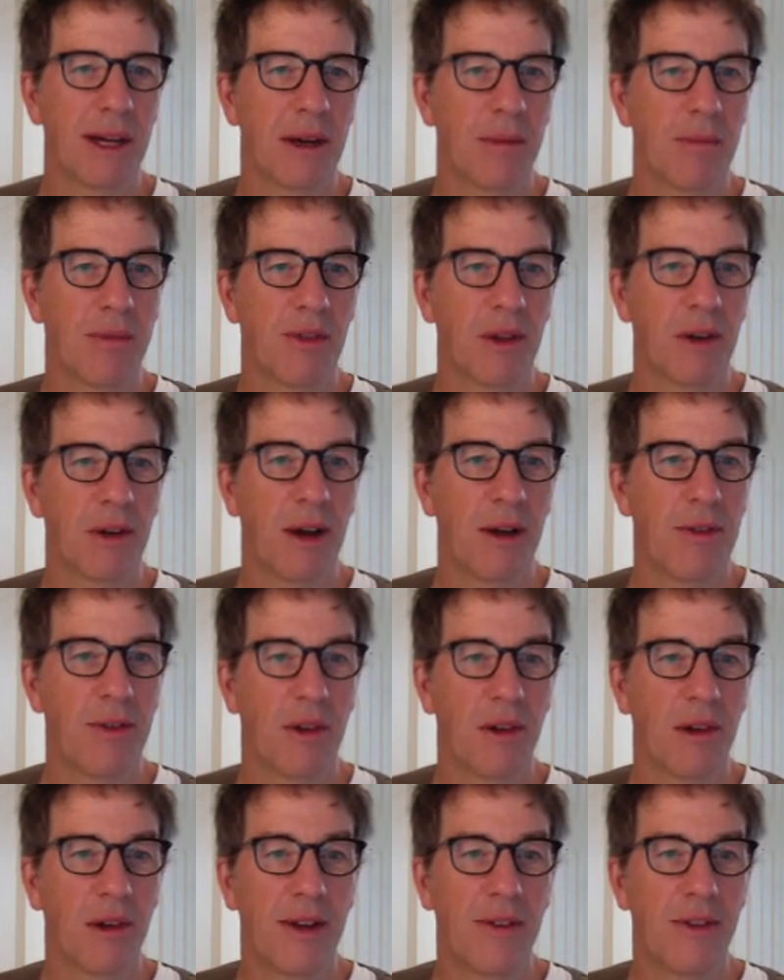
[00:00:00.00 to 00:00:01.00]
I'm
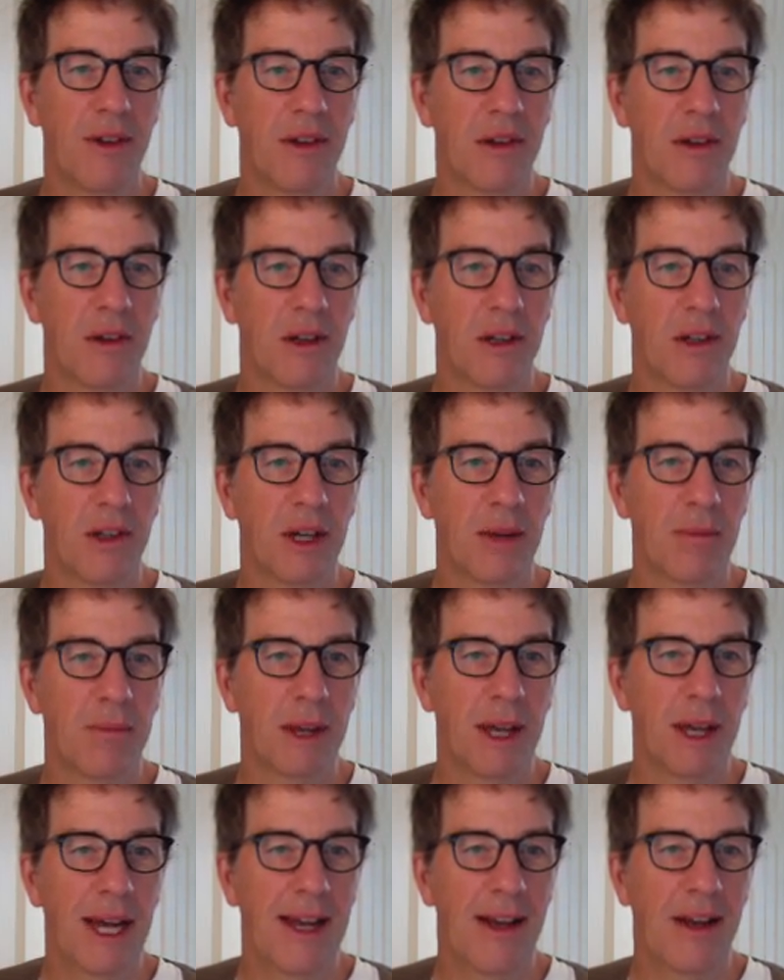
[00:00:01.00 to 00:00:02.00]
sorry, I've just gone and jumped
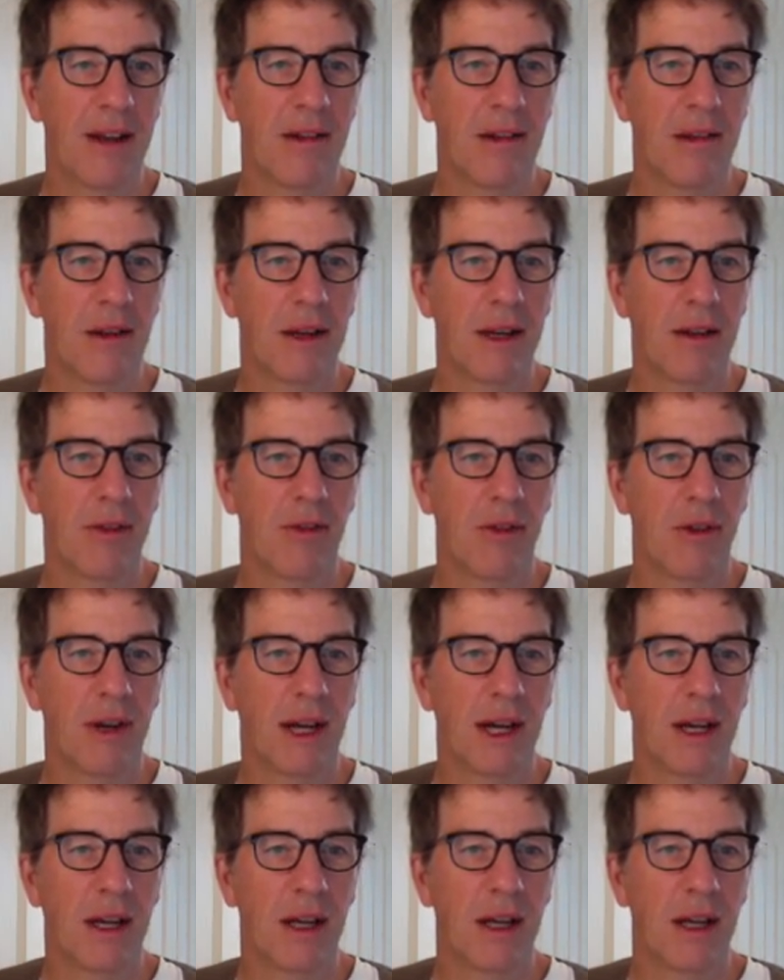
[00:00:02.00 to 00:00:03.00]
ahead and started drawing a.